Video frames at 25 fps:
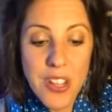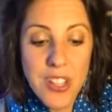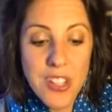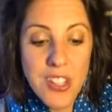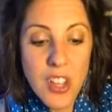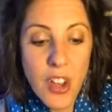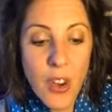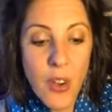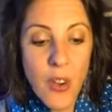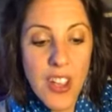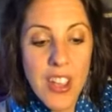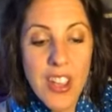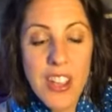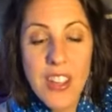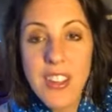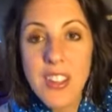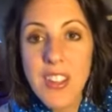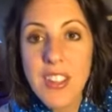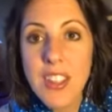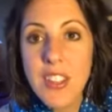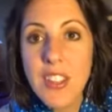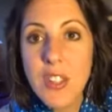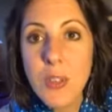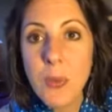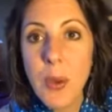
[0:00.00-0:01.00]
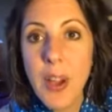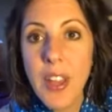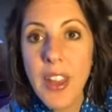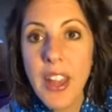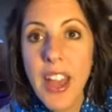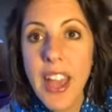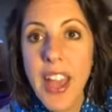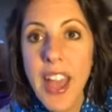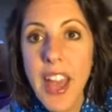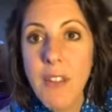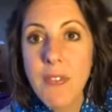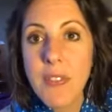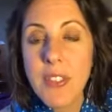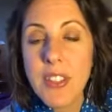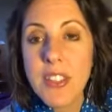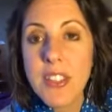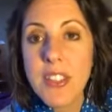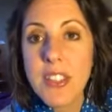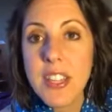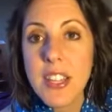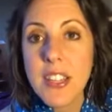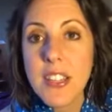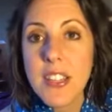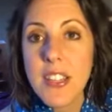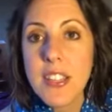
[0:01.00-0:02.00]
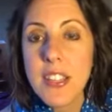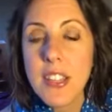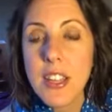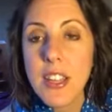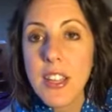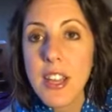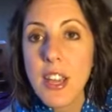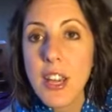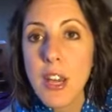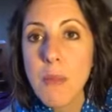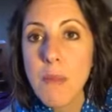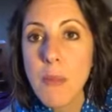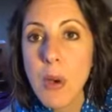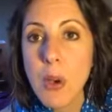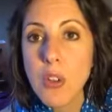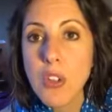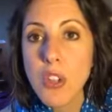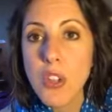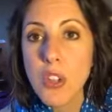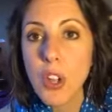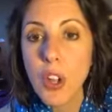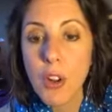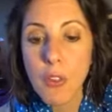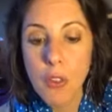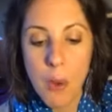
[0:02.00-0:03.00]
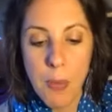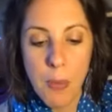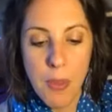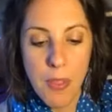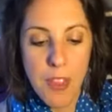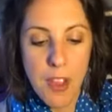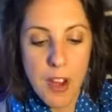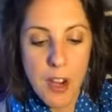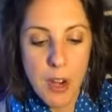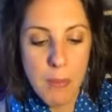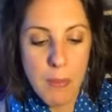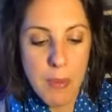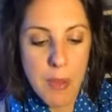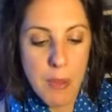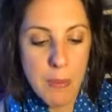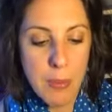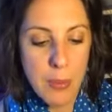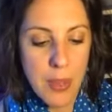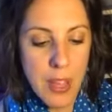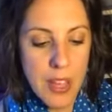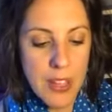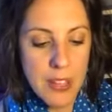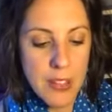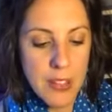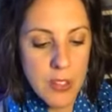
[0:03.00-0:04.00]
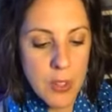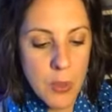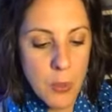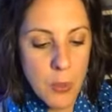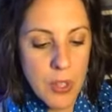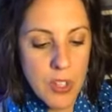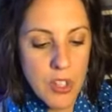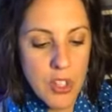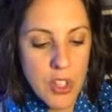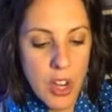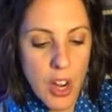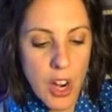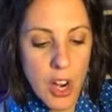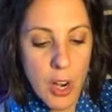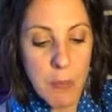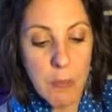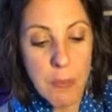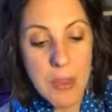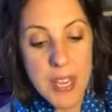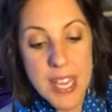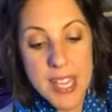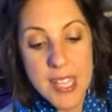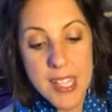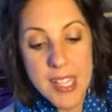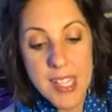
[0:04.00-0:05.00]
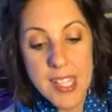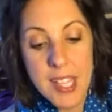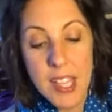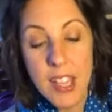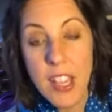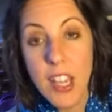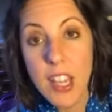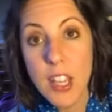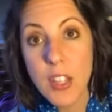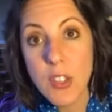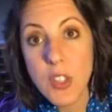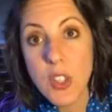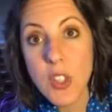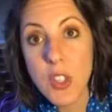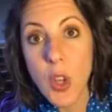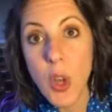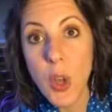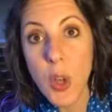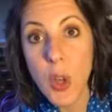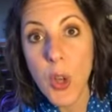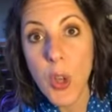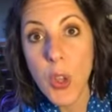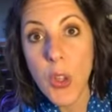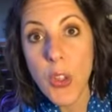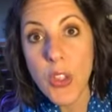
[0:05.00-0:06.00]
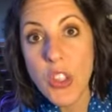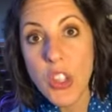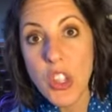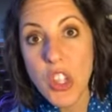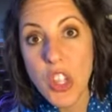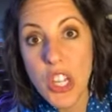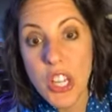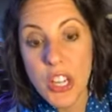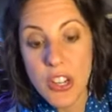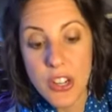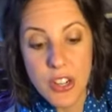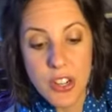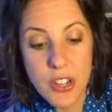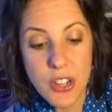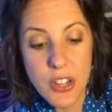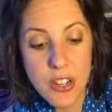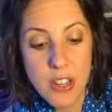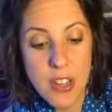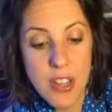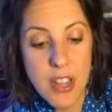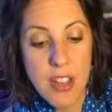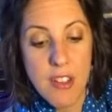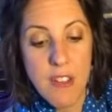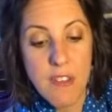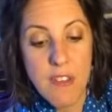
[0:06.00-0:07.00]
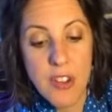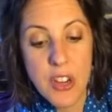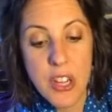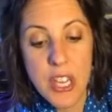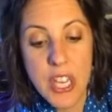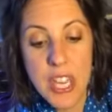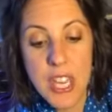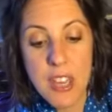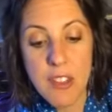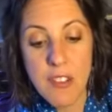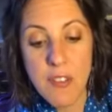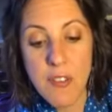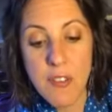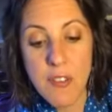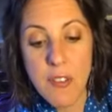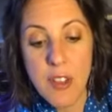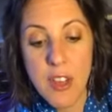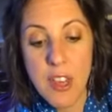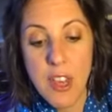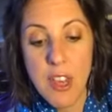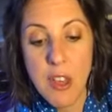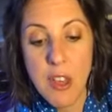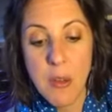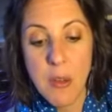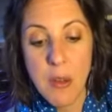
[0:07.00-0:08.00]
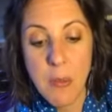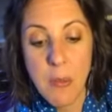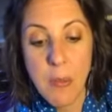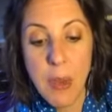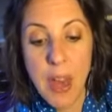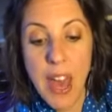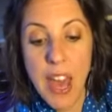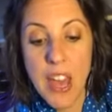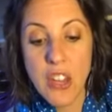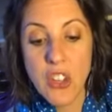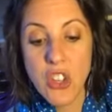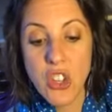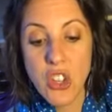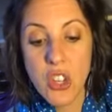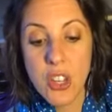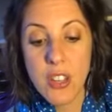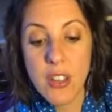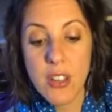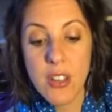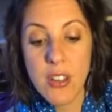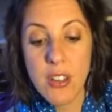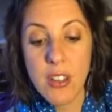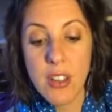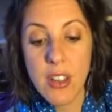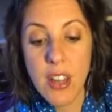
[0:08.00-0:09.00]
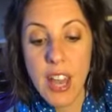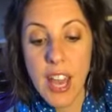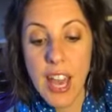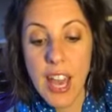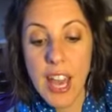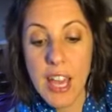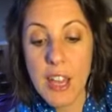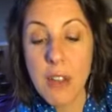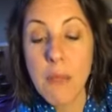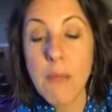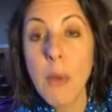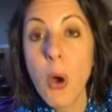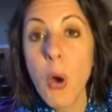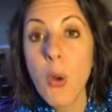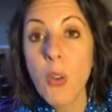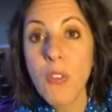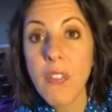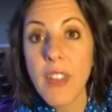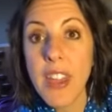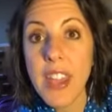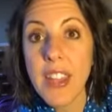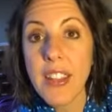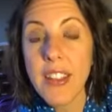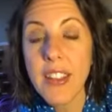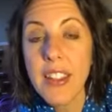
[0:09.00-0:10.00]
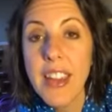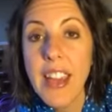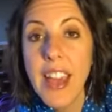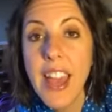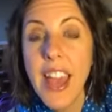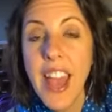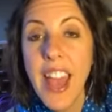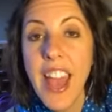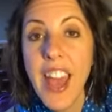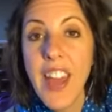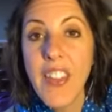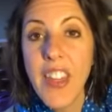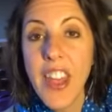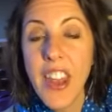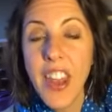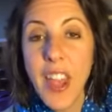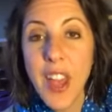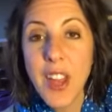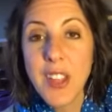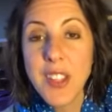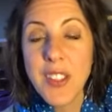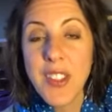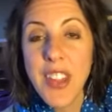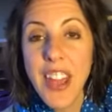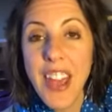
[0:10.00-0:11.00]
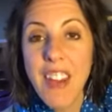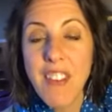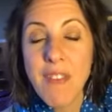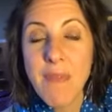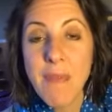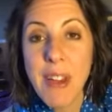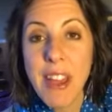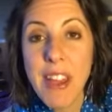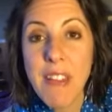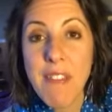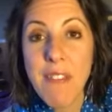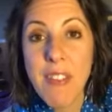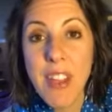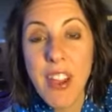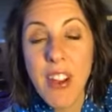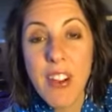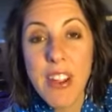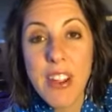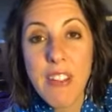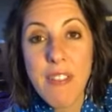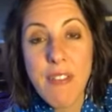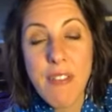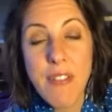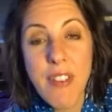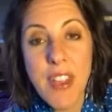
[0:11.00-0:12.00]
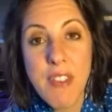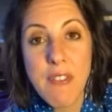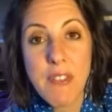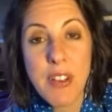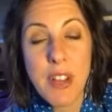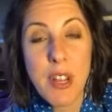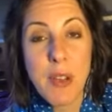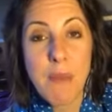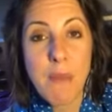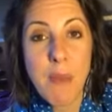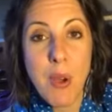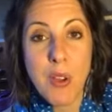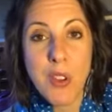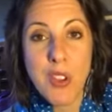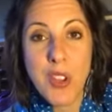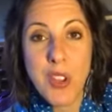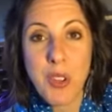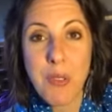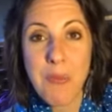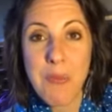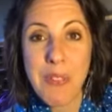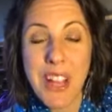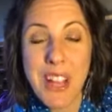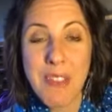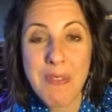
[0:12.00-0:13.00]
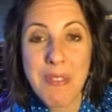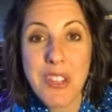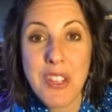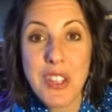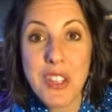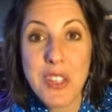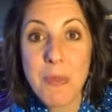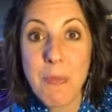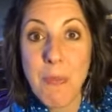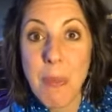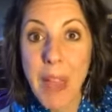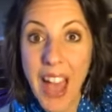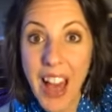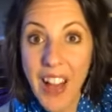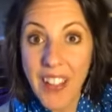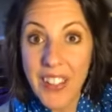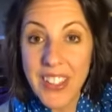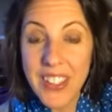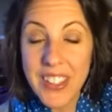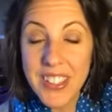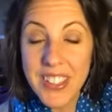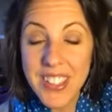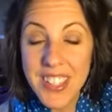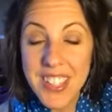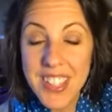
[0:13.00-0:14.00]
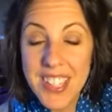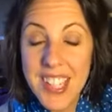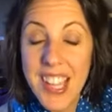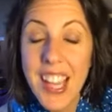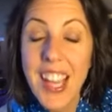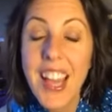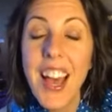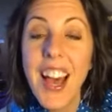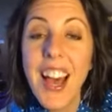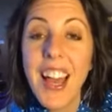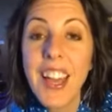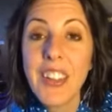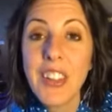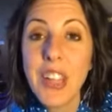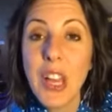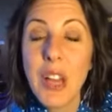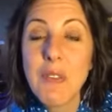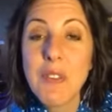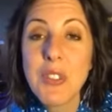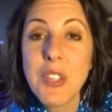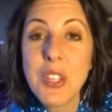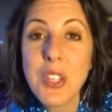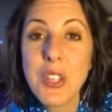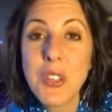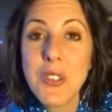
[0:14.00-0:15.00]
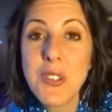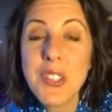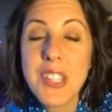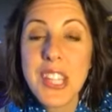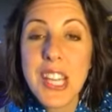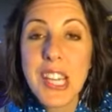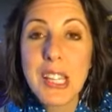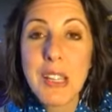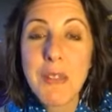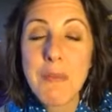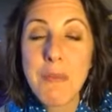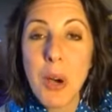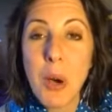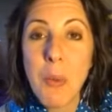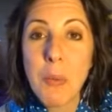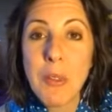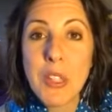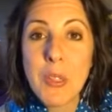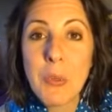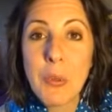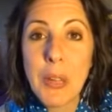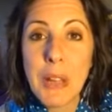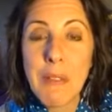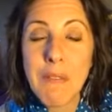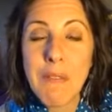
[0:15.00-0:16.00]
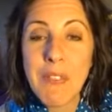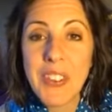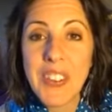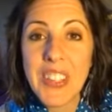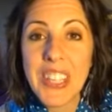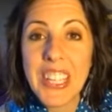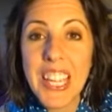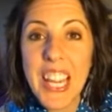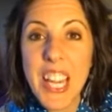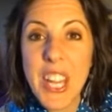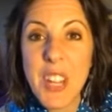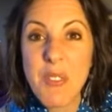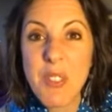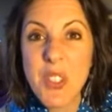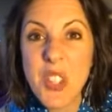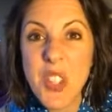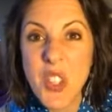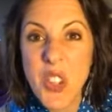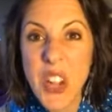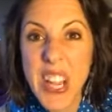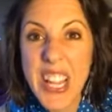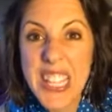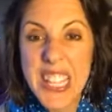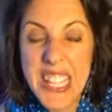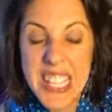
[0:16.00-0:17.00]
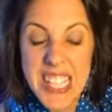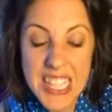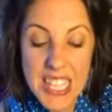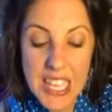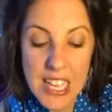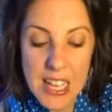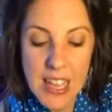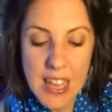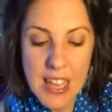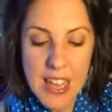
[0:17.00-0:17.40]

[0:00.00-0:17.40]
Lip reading: So in this one, I have the 6 emotional aromatherapy blends, which are peace, console, cheer, forgive, passion, and motivate. And then I also have my very favorite emotional blend, which is balance. I love to use that in moments when I'm feeling kind of stressed.